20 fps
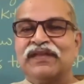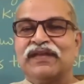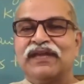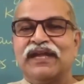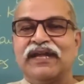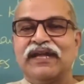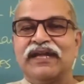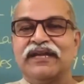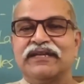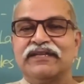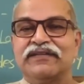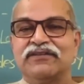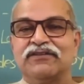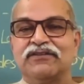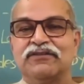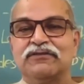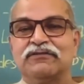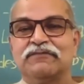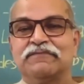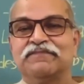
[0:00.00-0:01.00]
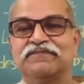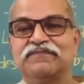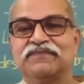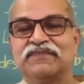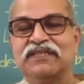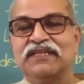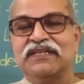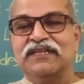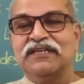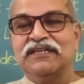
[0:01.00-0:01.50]
and
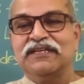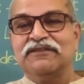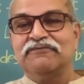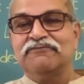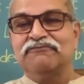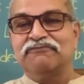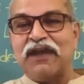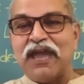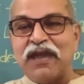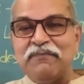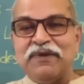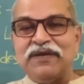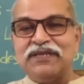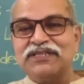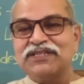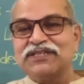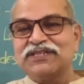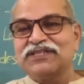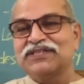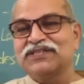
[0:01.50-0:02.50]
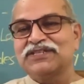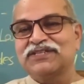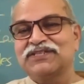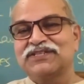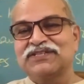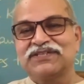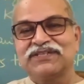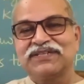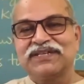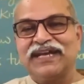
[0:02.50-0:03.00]
the
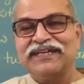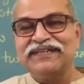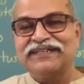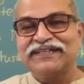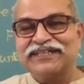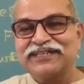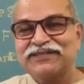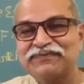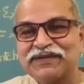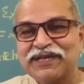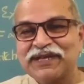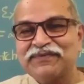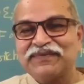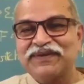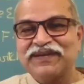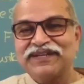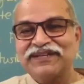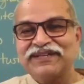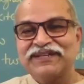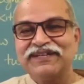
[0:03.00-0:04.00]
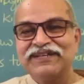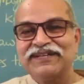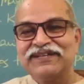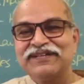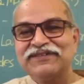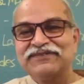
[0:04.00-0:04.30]
famous kite experiment